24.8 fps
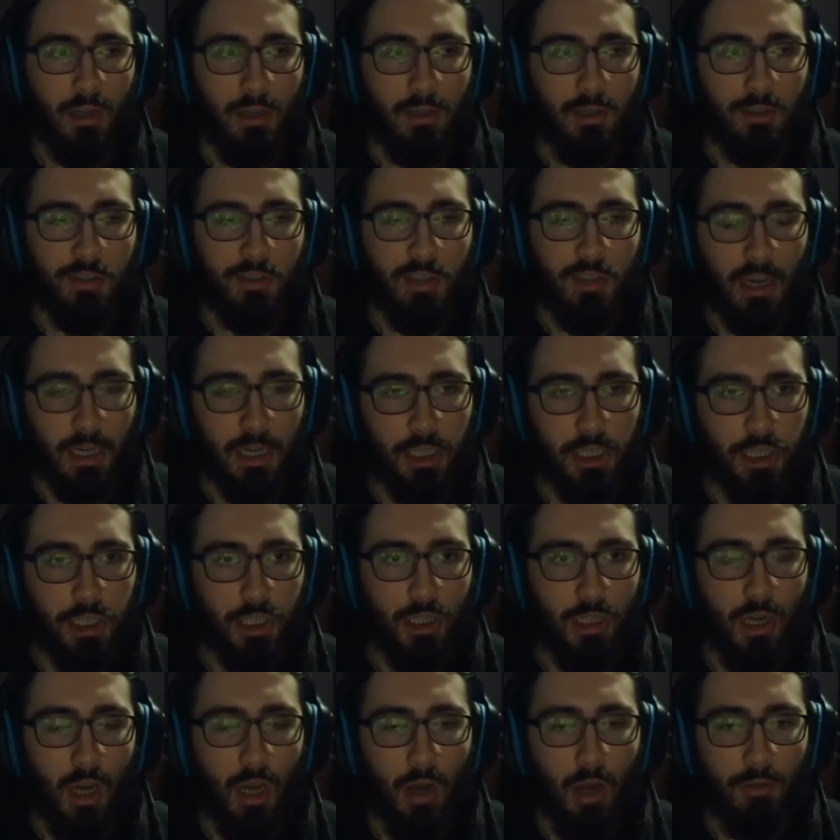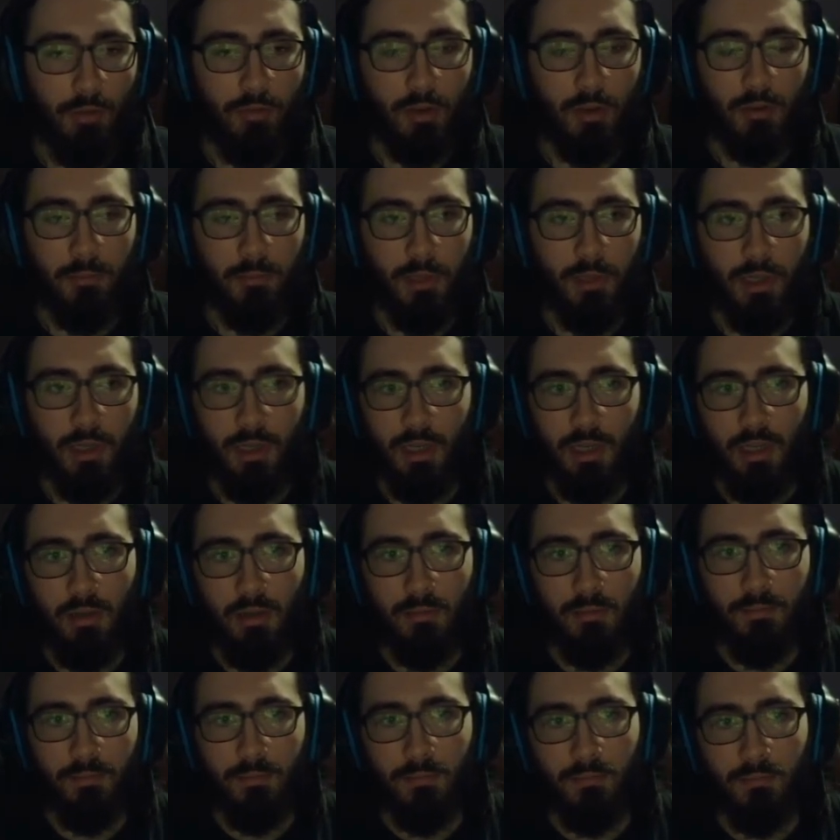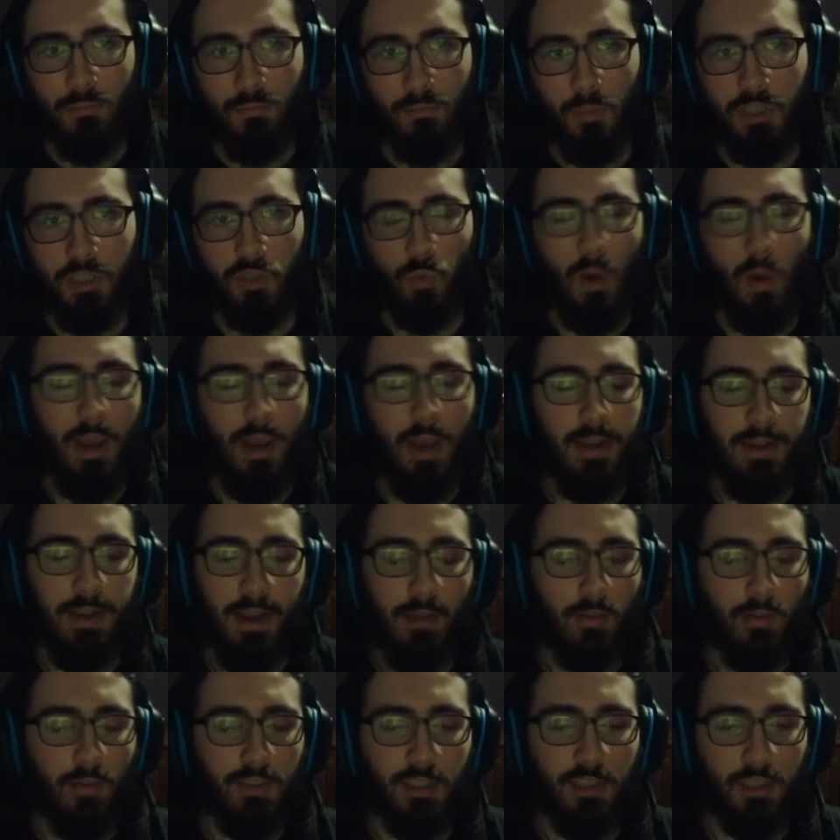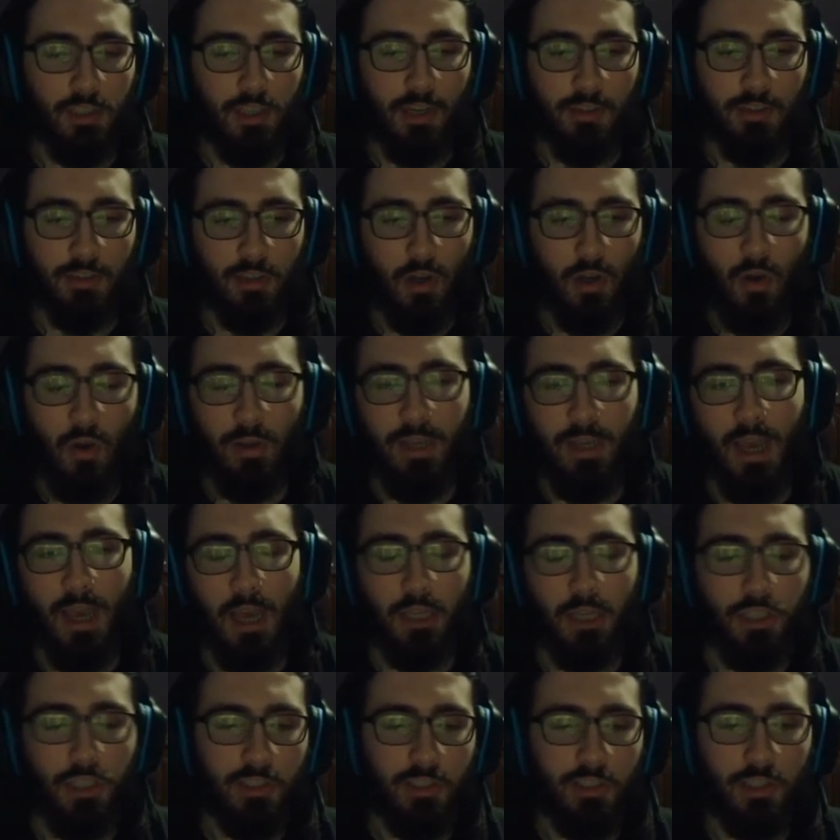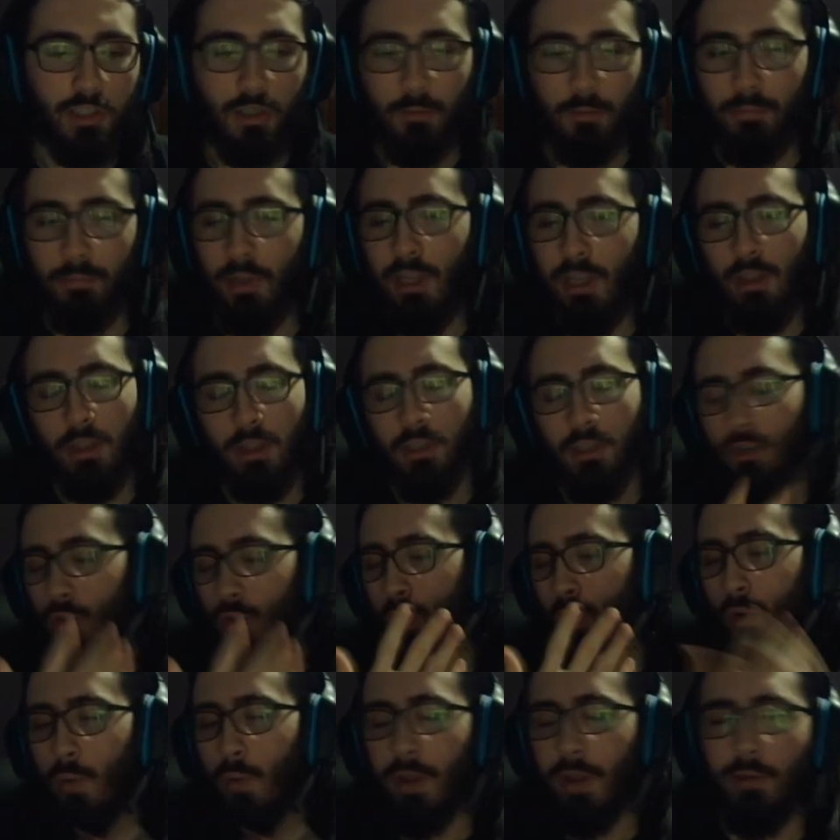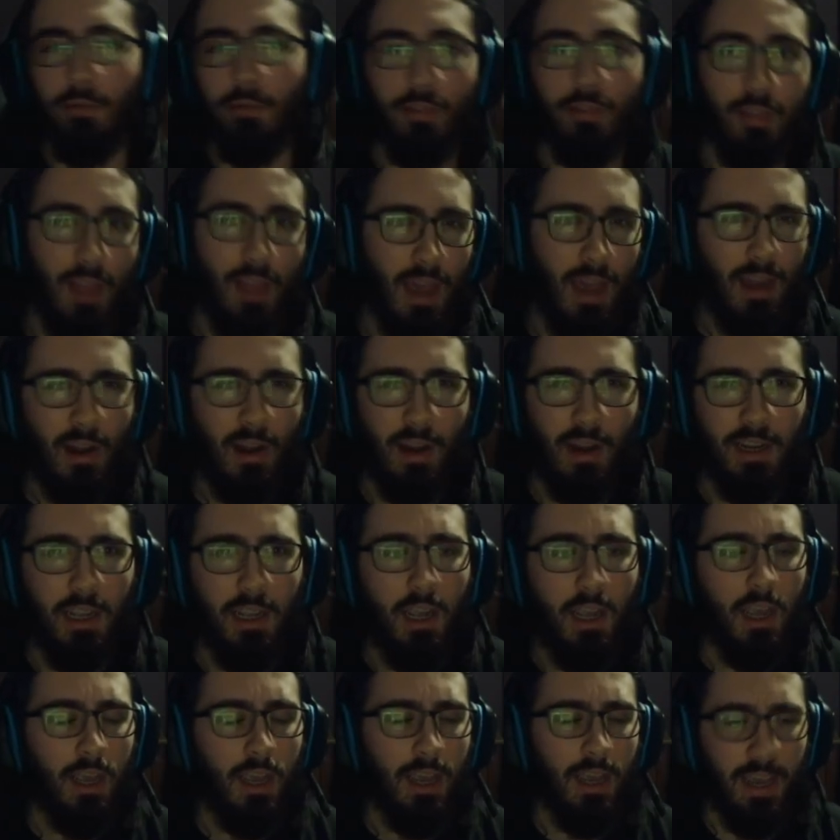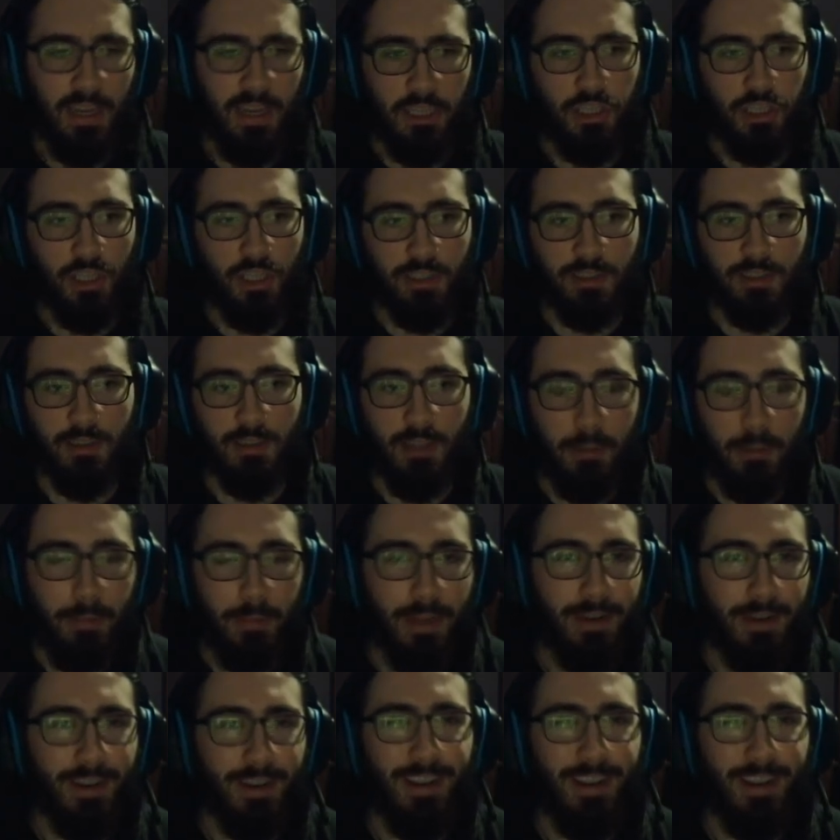section of the community, which is why I'd never suggest, oh yeah, just completely do away with laddering and just limit